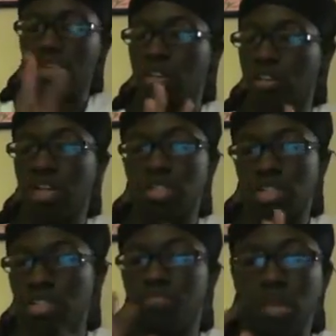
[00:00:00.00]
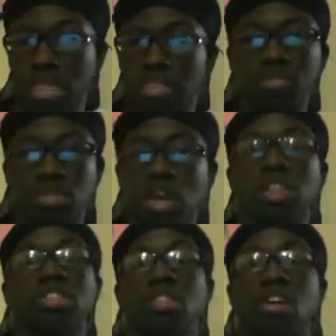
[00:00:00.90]
fucking crazy. She practically was
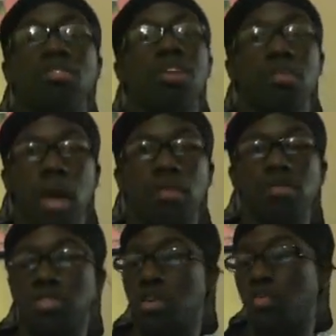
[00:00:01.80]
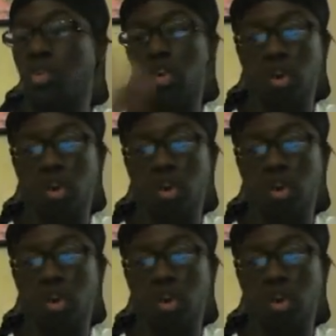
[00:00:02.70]
trying to starve him out. So,